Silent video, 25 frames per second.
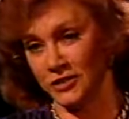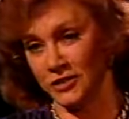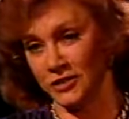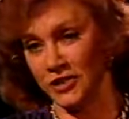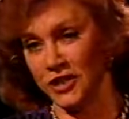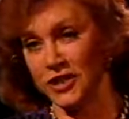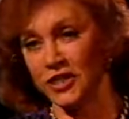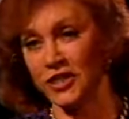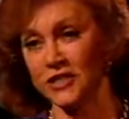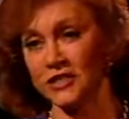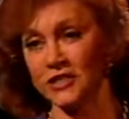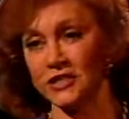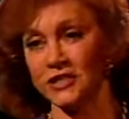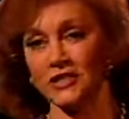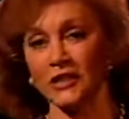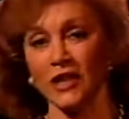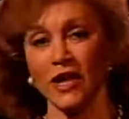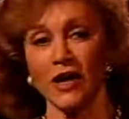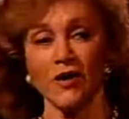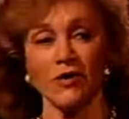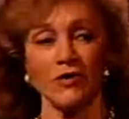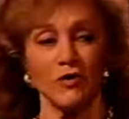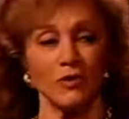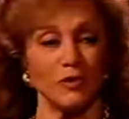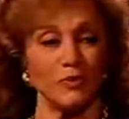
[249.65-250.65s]
Yes, and
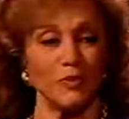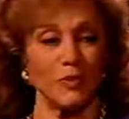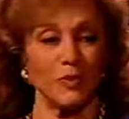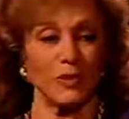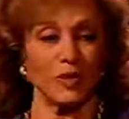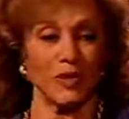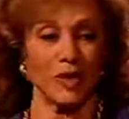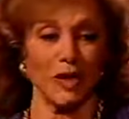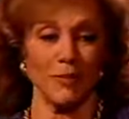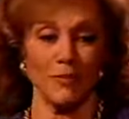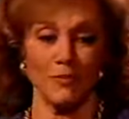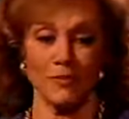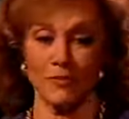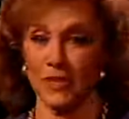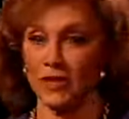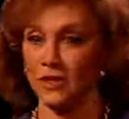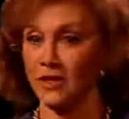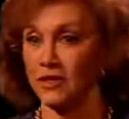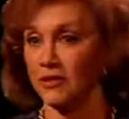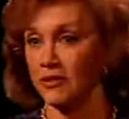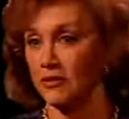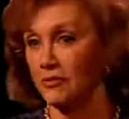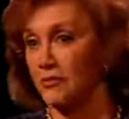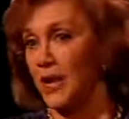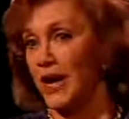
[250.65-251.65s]
now it's become
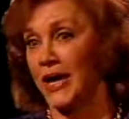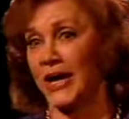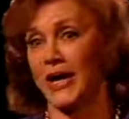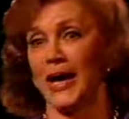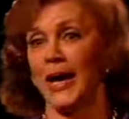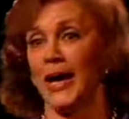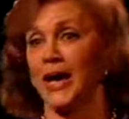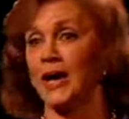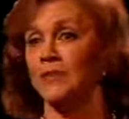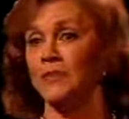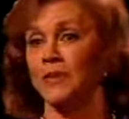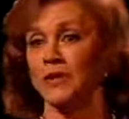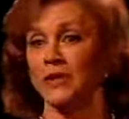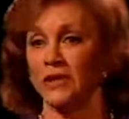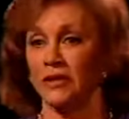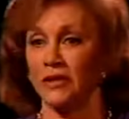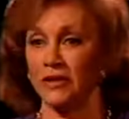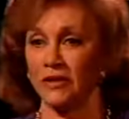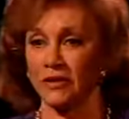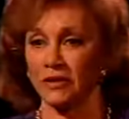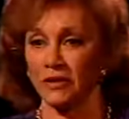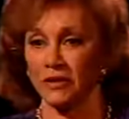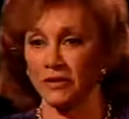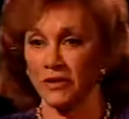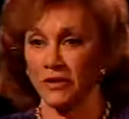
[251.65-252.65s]
another
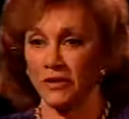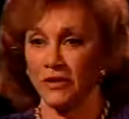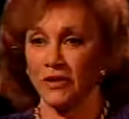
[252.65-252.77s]
Miami.